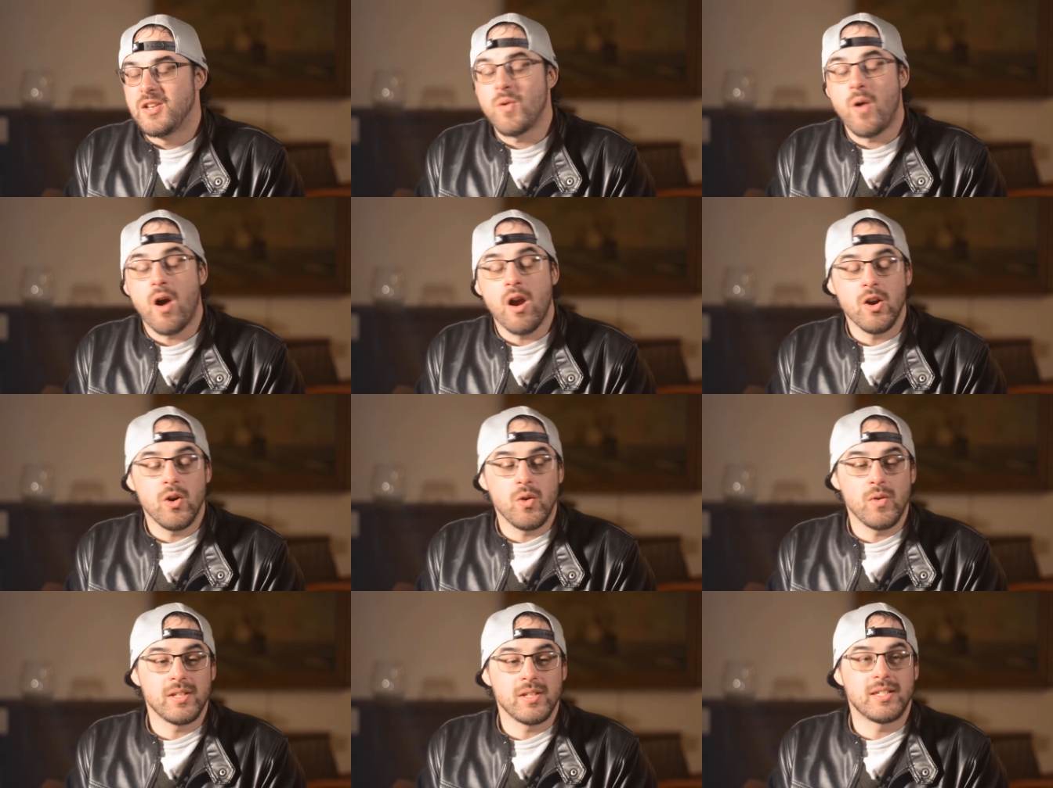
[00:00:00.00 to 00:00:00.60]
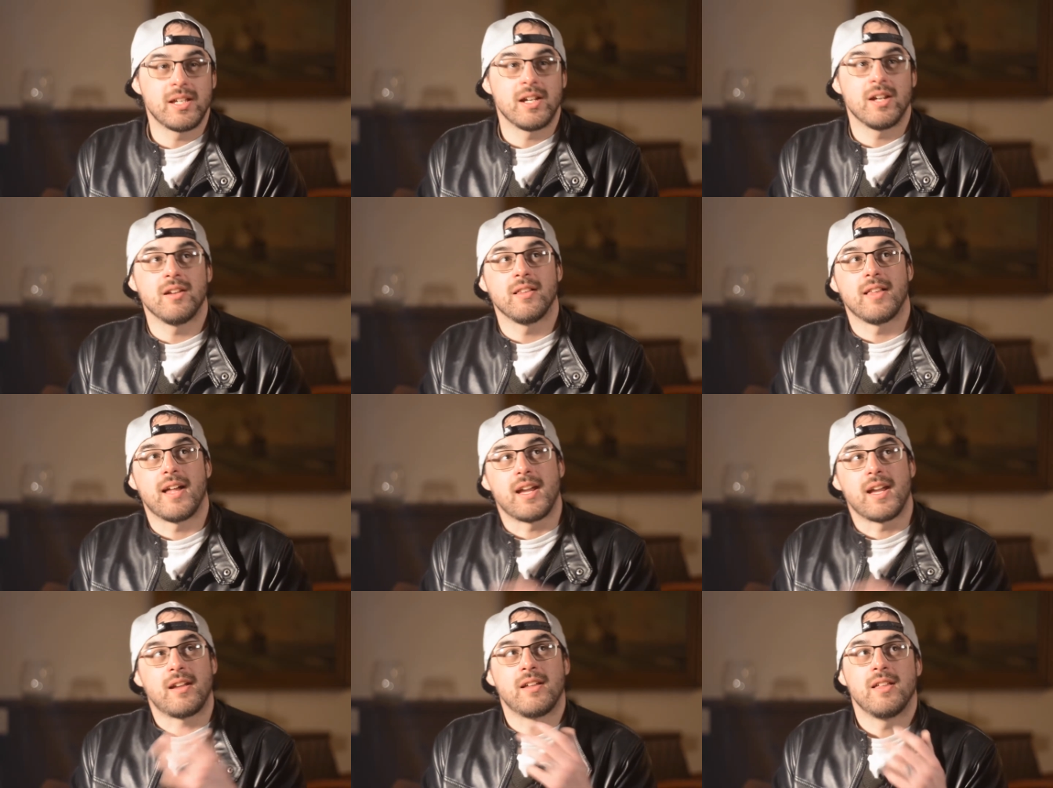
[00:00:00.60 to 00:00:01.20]
You are always here
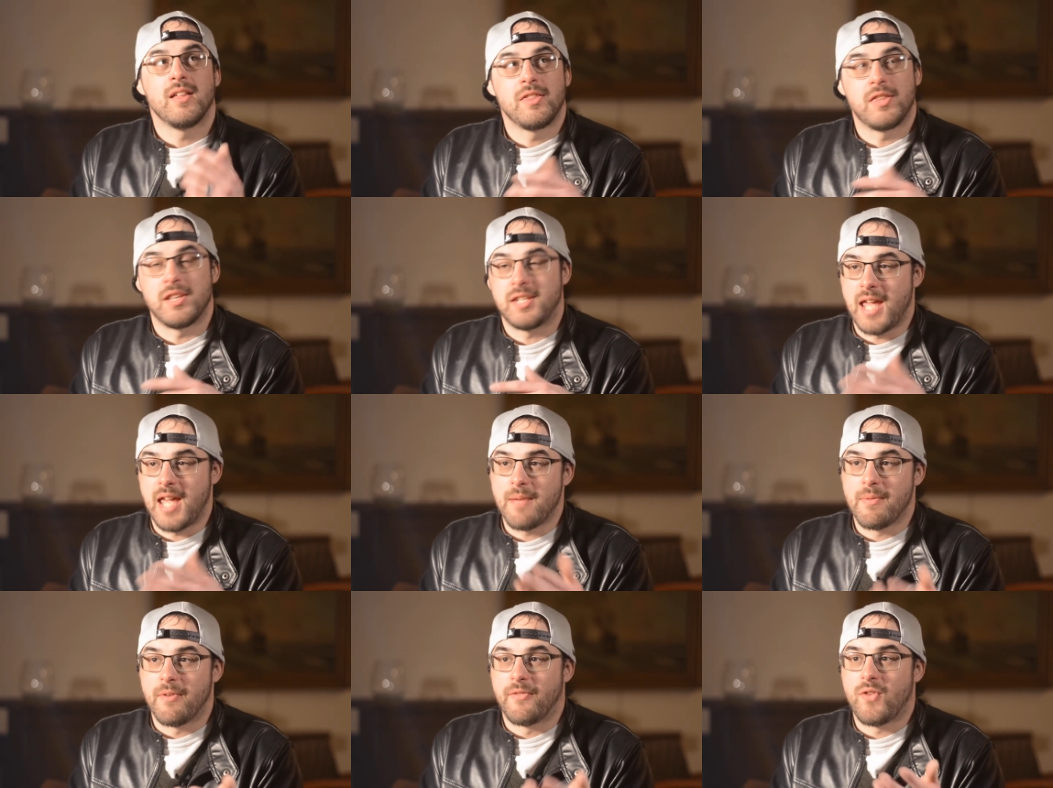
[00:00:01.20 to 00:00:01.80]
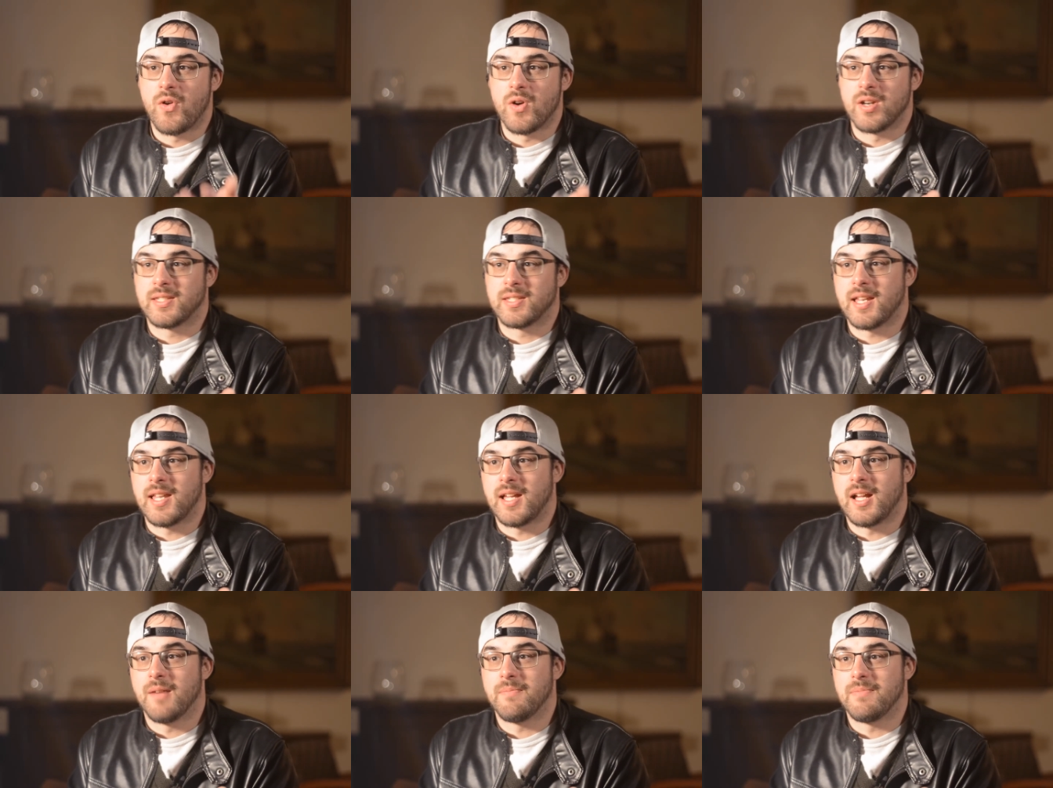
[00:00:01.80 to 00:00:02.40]
like the day before
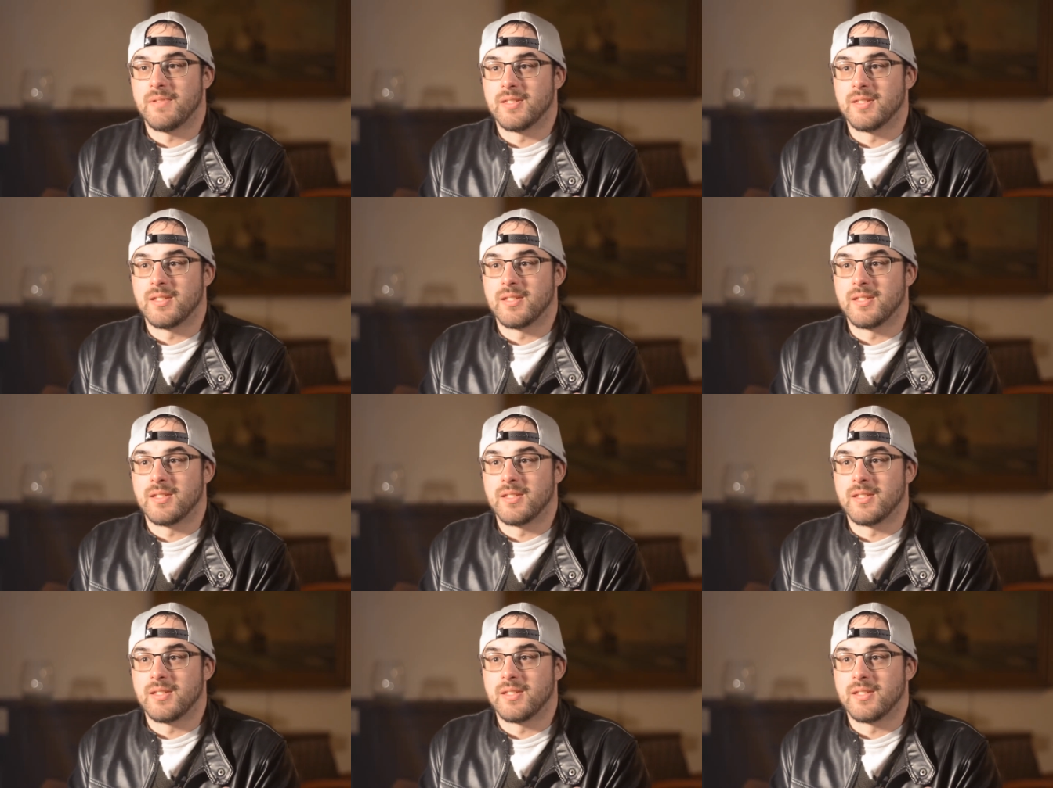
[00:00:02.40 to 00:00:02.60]
setting up and